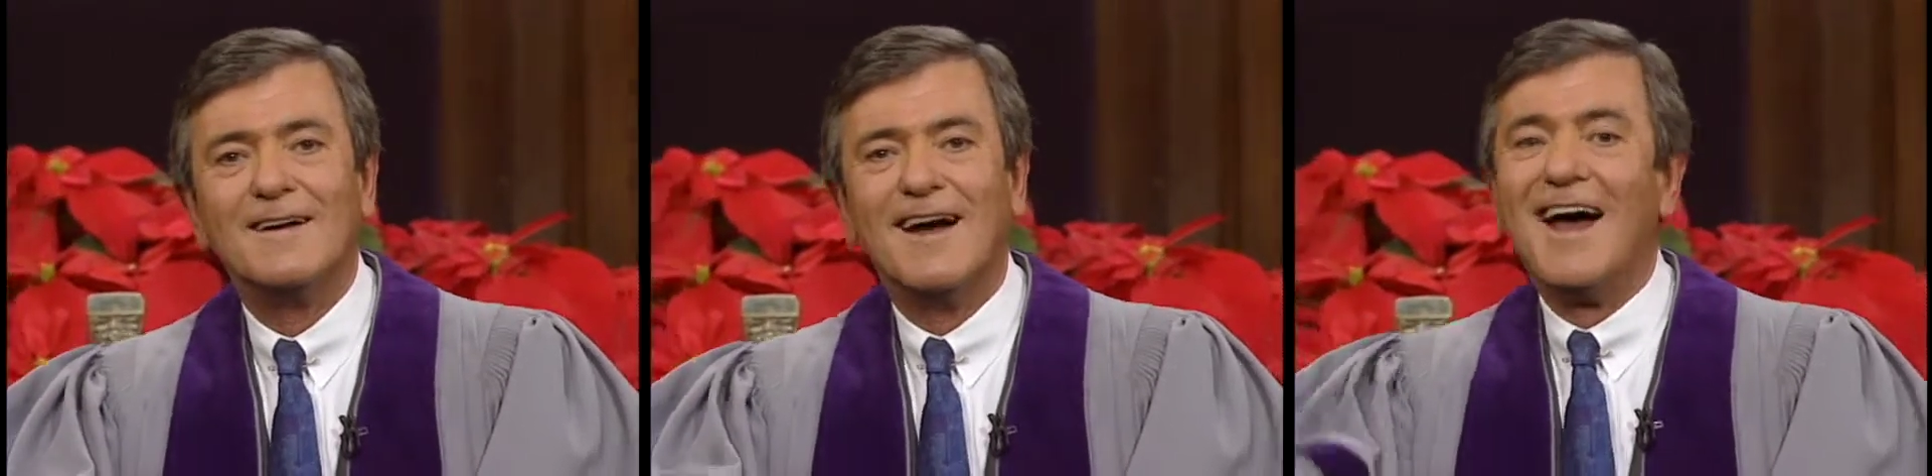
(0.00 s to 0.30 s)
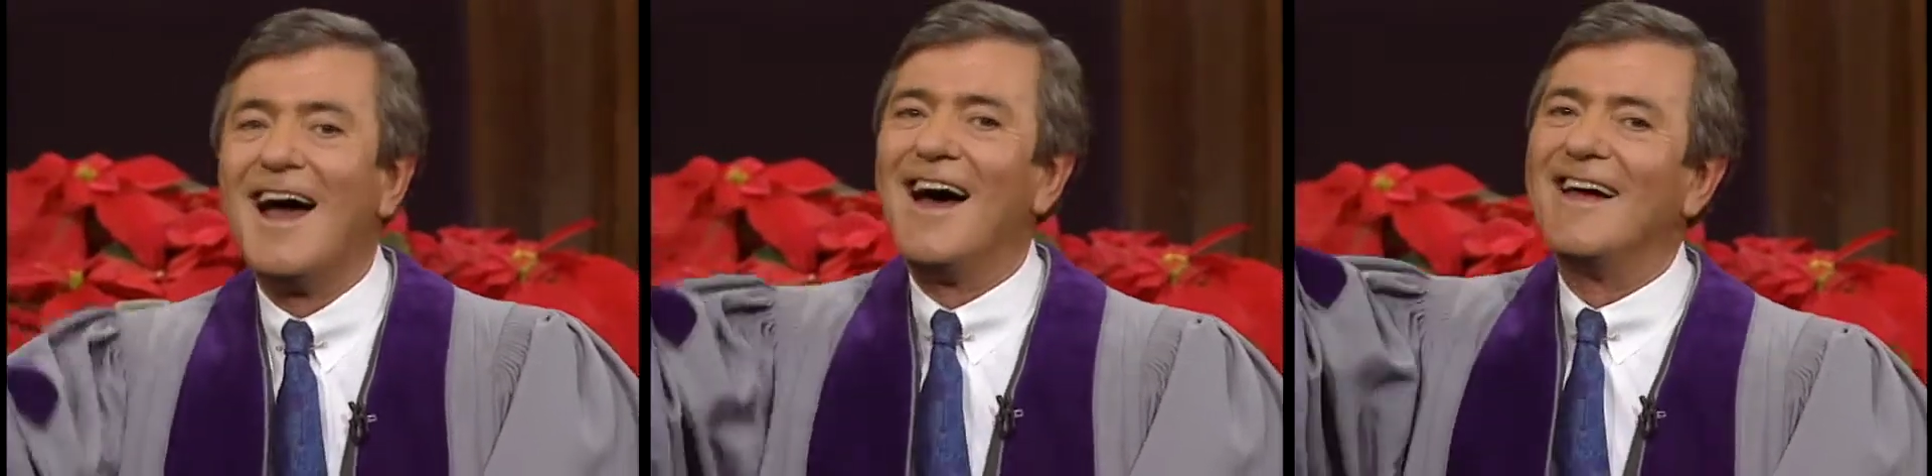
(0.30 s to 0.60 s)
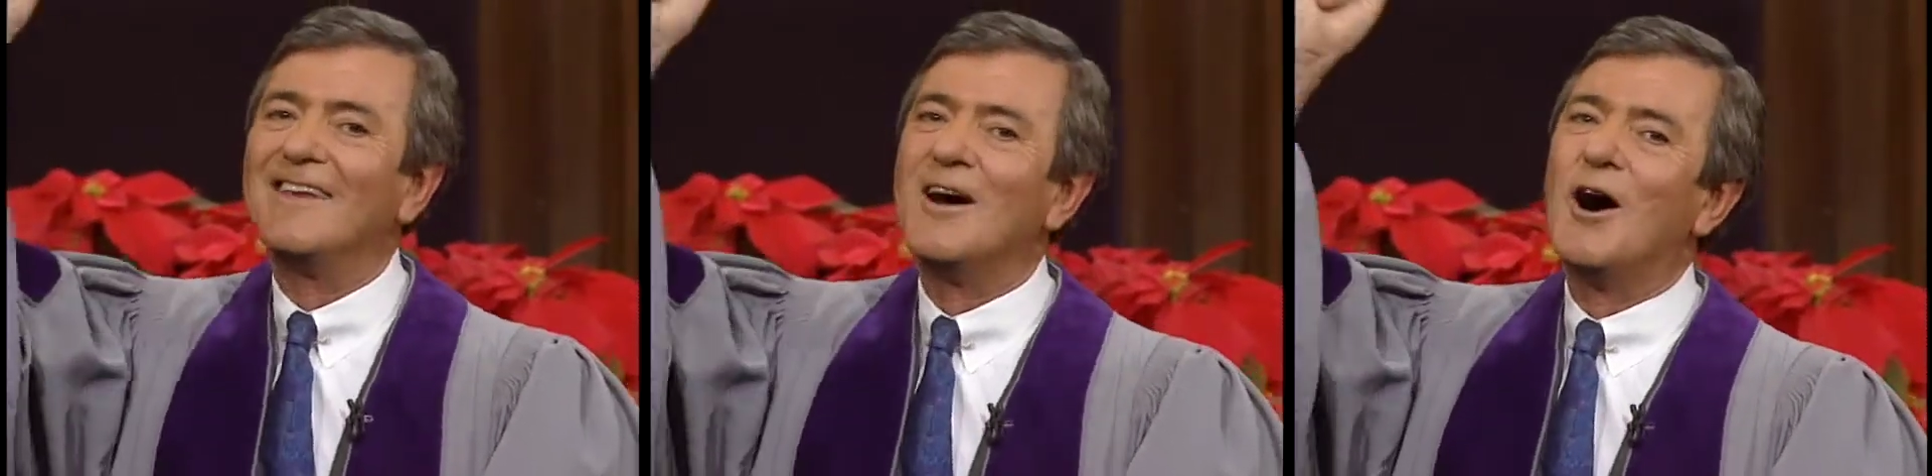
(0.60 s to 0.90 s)

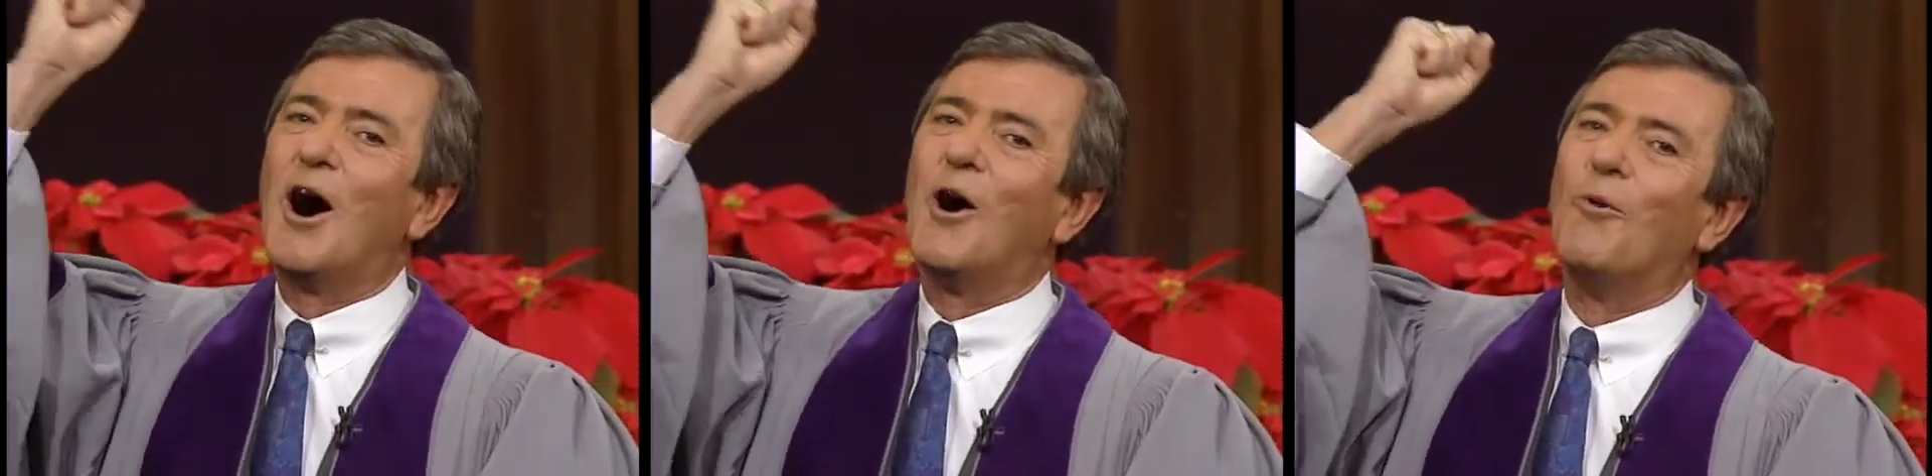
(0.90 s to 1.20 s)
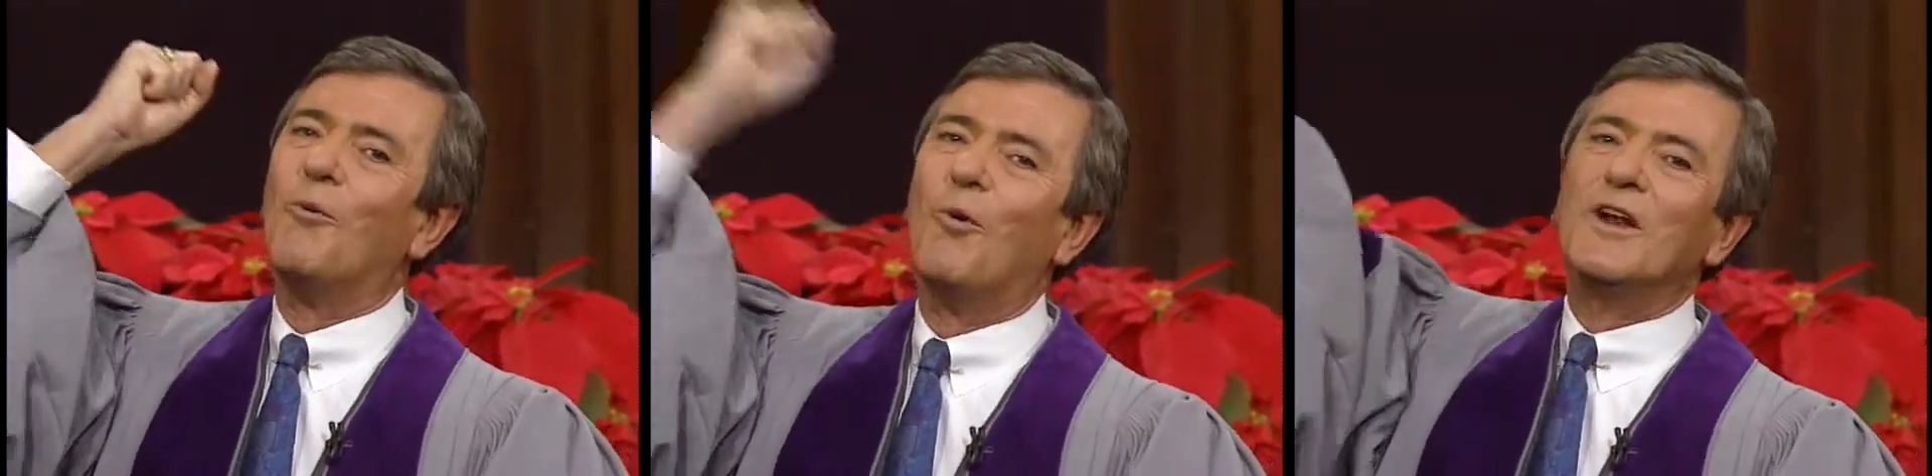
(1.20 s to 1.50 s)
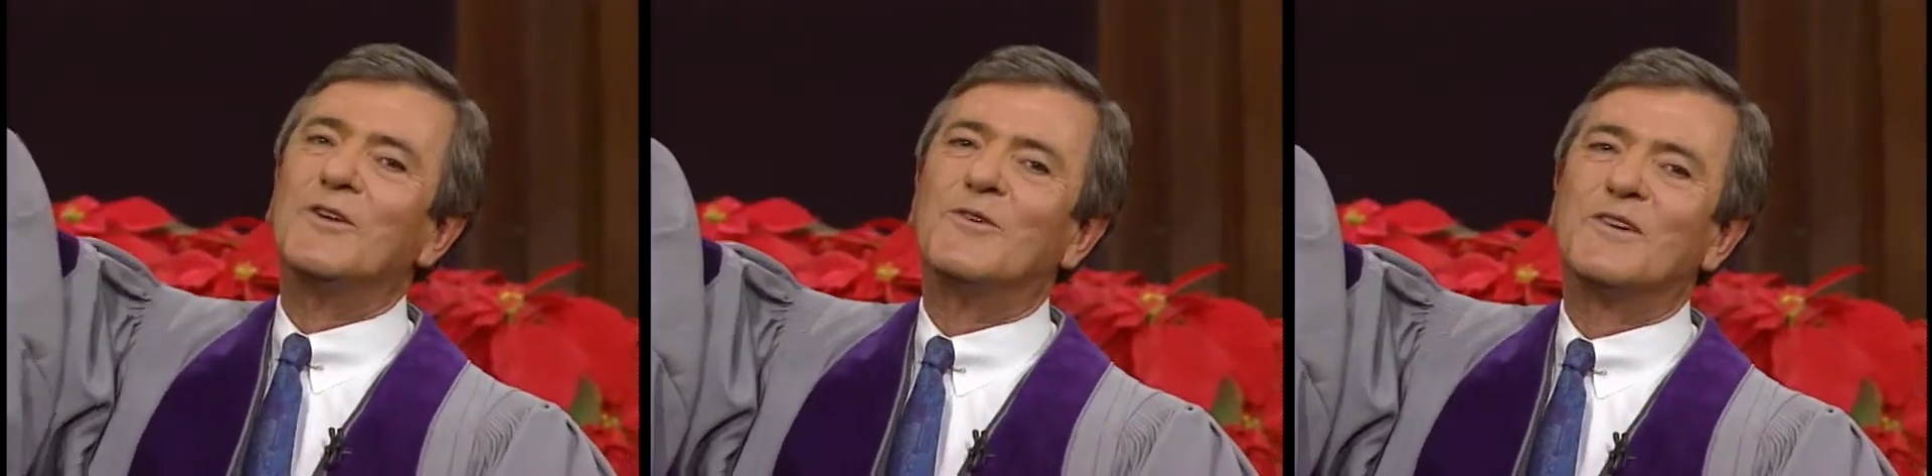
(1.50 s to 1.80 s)
and a
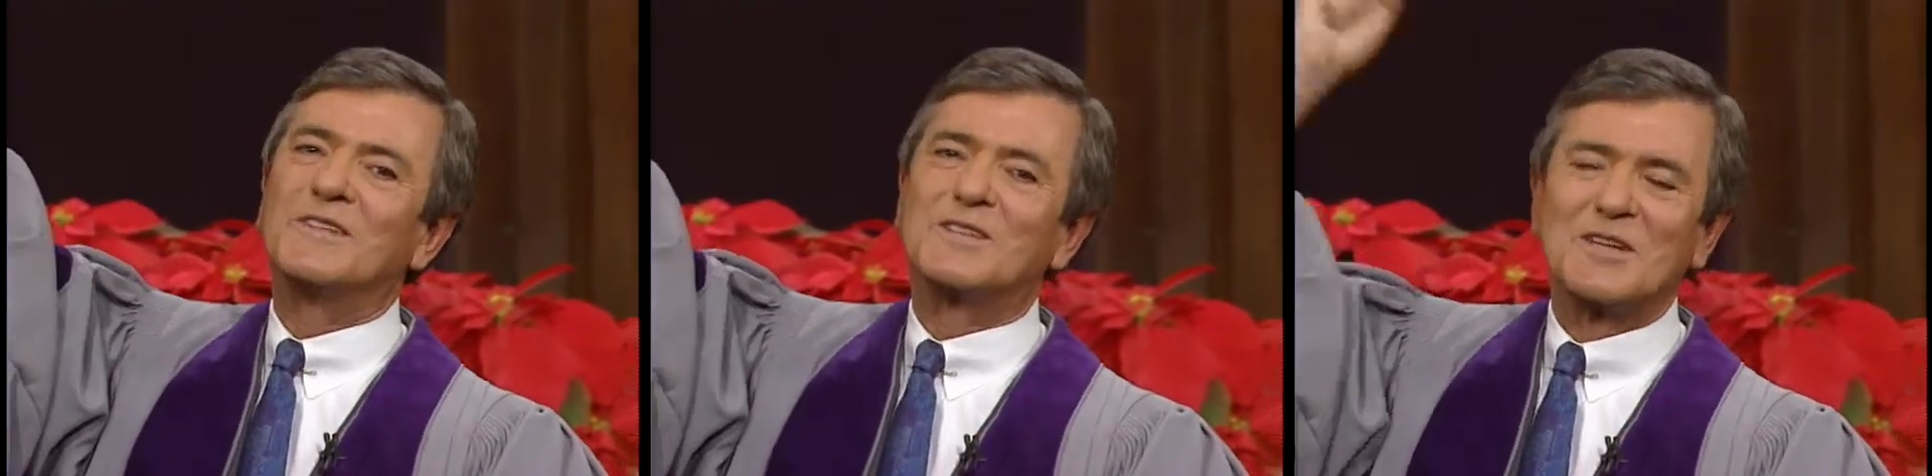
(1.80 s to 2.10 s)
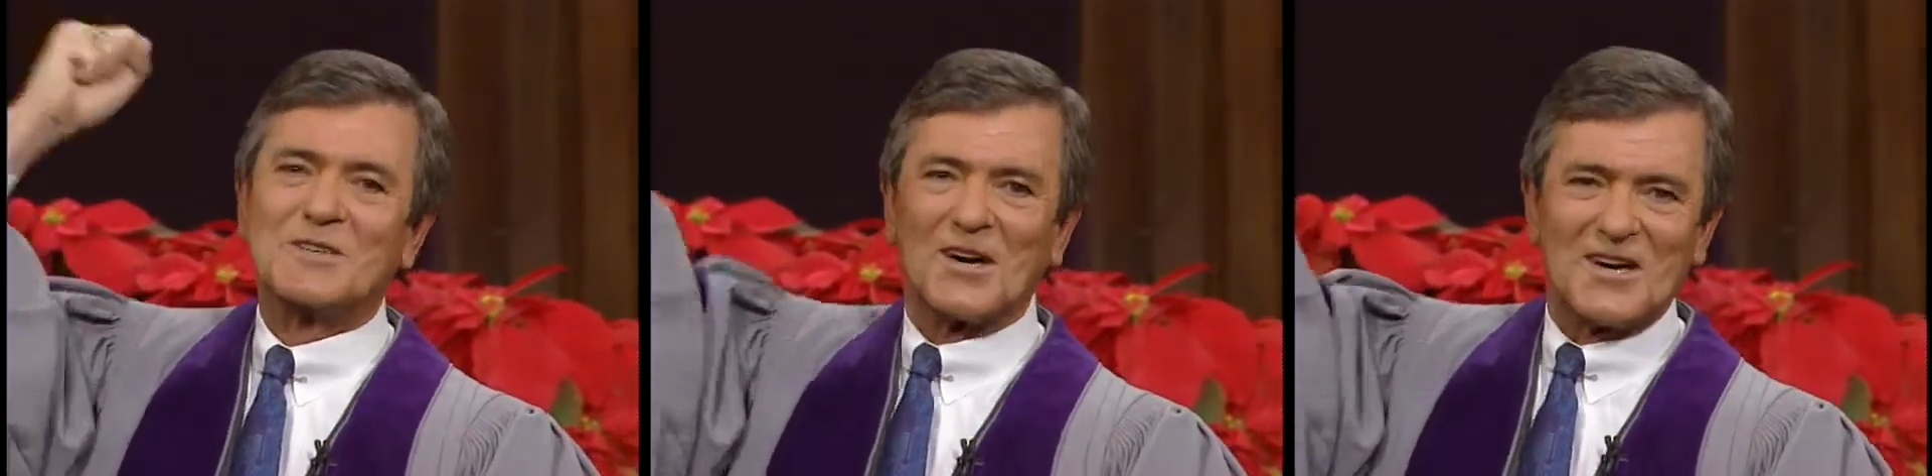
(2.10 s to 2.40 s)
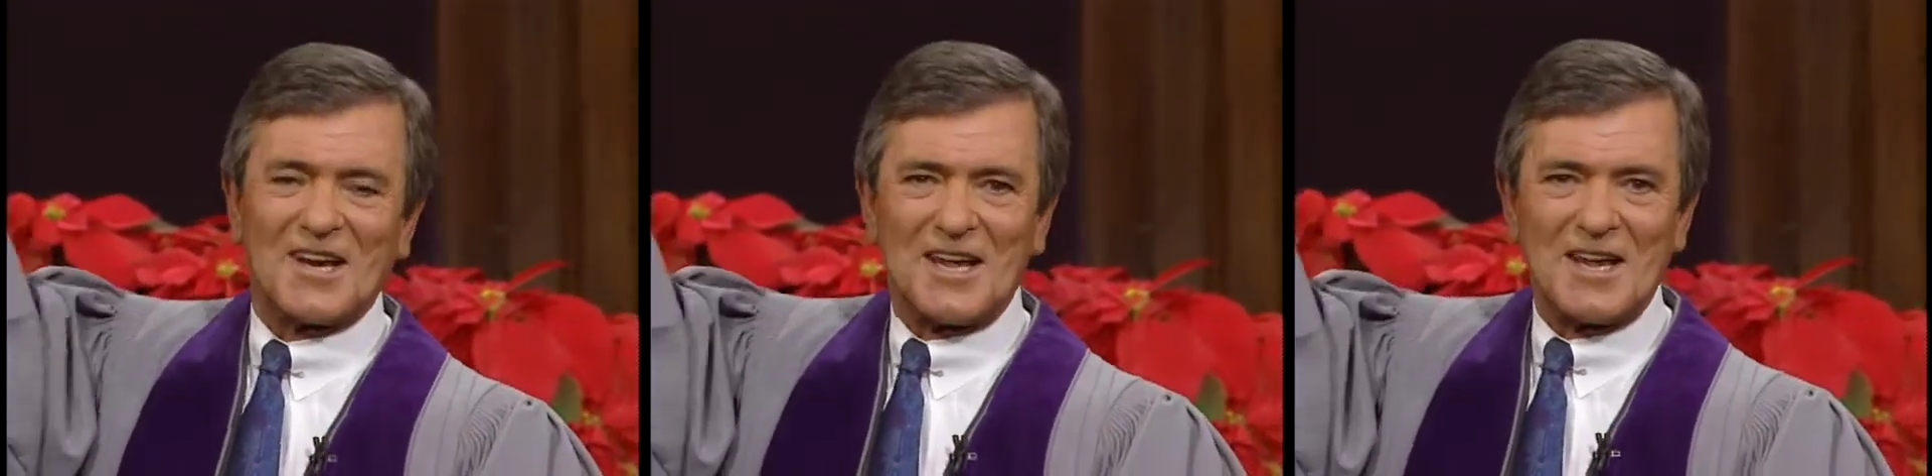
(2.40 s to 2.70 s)
wondrous
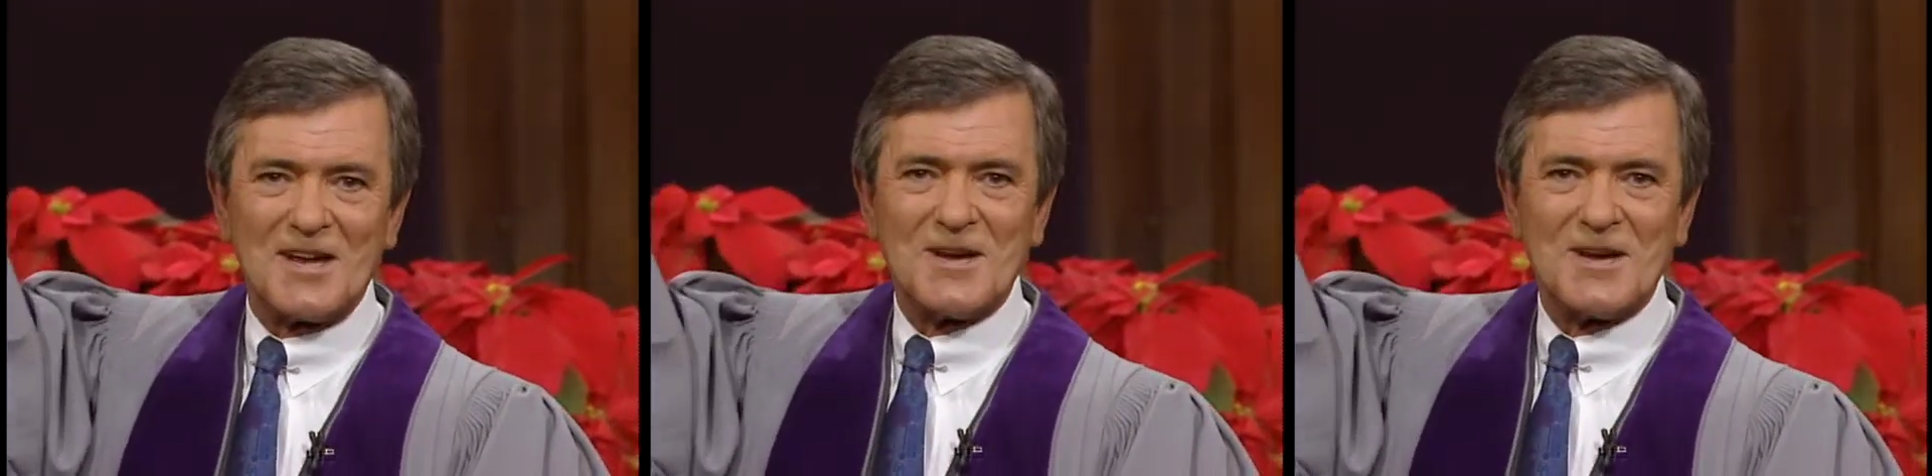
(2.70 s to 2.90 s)
eternity.